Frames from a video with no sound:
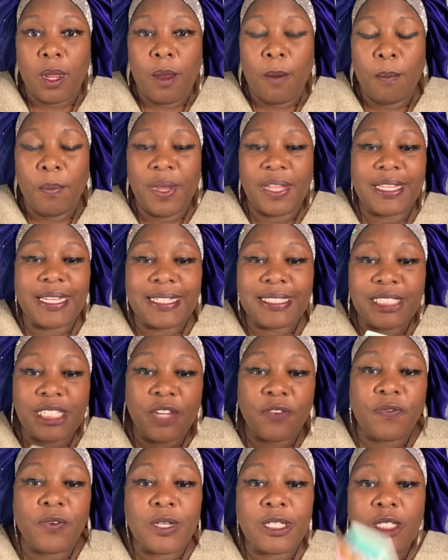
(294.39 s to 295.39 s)
but the
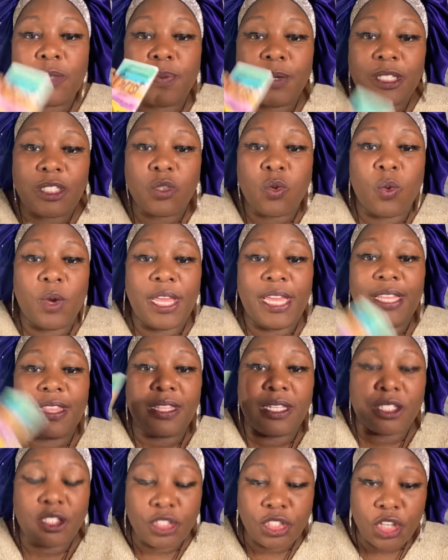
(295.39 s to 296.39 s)
difference between
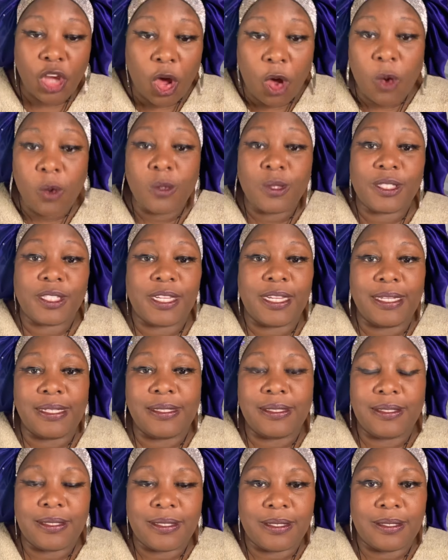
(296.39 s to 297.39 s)
the
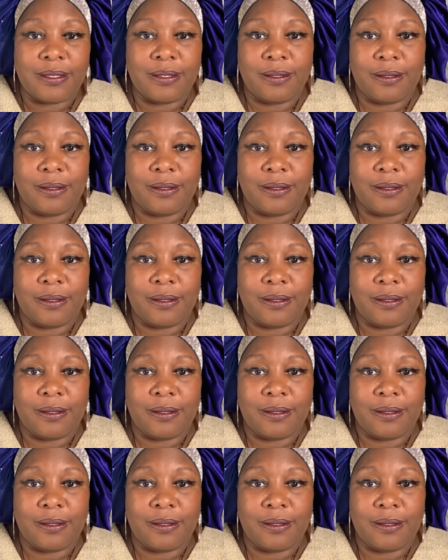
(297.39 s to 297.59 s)
chosens